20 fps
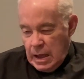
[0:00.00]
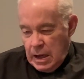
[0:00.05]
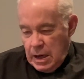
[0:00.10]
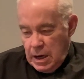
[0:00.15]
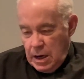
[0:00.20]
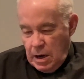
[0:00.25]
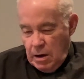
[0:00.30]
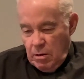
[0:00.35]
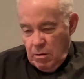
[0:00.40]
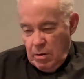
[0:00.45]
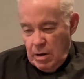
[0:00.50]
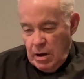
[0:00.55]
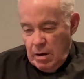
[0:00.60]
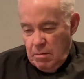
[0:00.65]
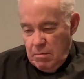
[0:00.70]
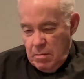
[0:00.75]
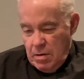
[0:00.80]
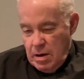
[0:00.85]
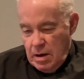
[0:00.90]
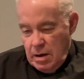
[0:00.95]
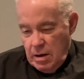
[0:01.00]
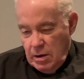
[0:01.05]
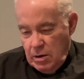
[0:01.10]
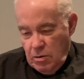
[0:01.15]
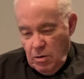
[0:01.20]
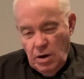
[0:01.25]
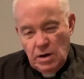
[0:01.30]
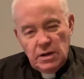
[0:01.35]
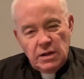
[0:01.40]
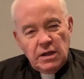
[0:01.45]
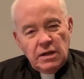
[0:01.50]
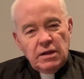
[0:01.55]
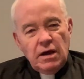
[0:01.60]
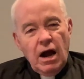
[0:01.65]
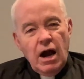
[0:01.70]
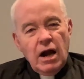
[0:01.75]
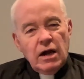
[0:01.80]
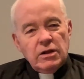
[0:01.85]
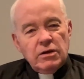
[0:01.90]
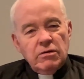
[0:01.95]
Going to the
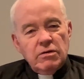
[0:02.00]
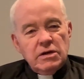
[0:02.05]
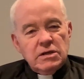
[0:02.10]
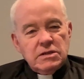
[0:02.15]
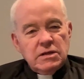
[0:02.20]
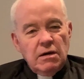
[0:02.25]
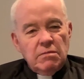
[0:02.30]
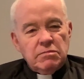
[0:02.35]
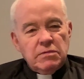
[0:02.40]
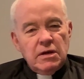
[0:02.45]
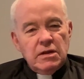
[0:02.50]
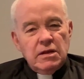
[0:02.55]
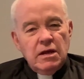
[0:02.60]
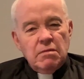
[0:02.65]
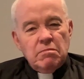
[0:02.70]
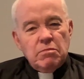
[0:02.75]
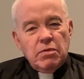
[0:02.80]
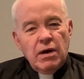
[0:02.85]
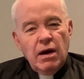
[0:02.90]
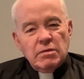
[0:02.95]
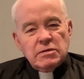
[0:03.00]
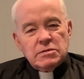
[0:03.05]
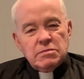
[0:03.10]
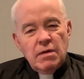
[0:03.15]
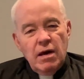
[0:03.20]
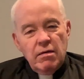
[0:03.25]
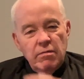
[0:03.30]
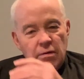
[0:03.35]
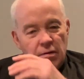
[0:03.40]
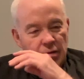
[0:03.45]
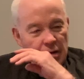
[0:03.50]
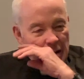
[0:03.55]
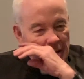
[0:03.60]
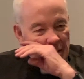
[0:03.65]
doctor is something that perhaps maybe